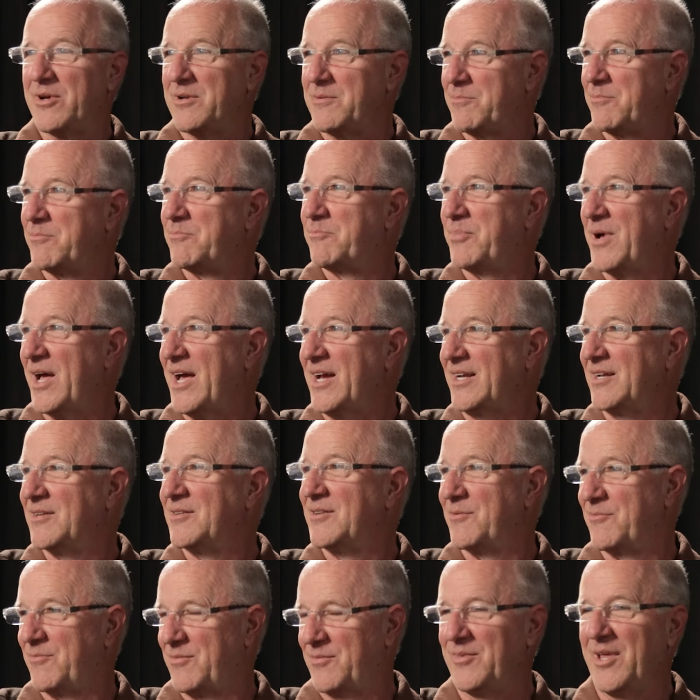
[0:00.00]
but kinda. Back
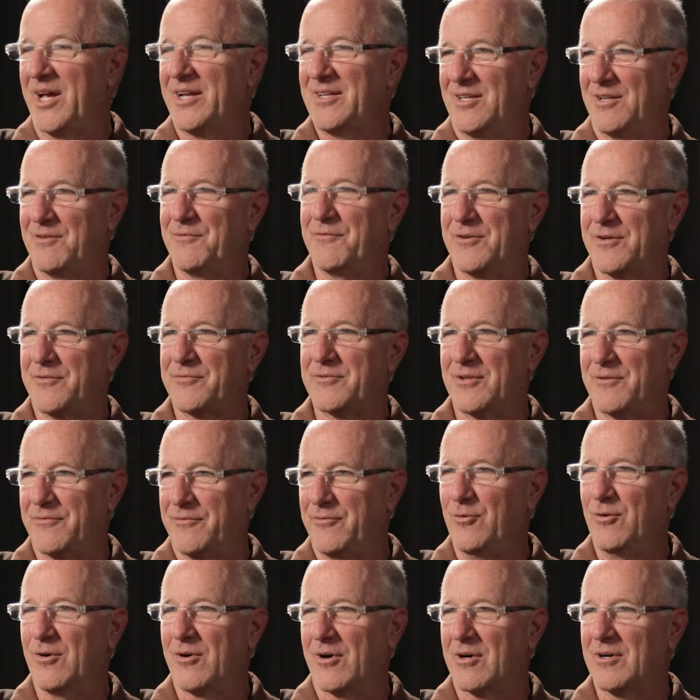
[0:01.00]
in
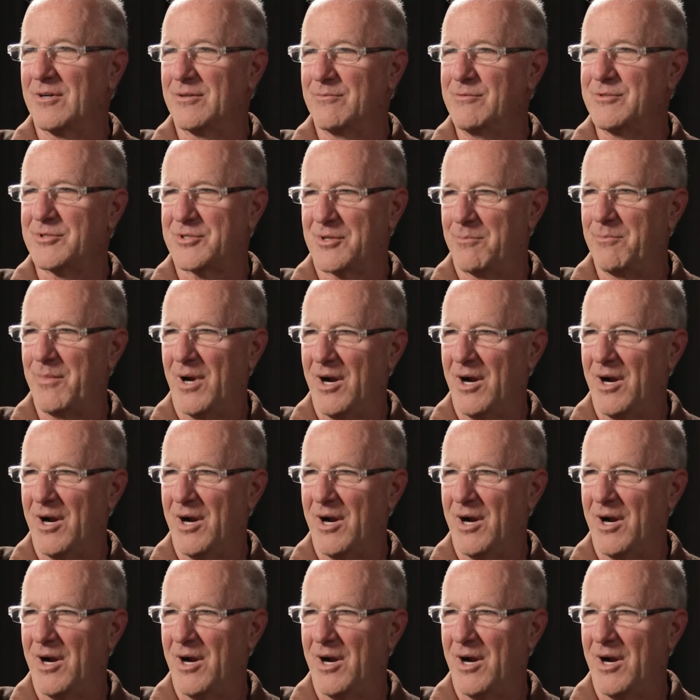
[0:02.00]
1954, it was an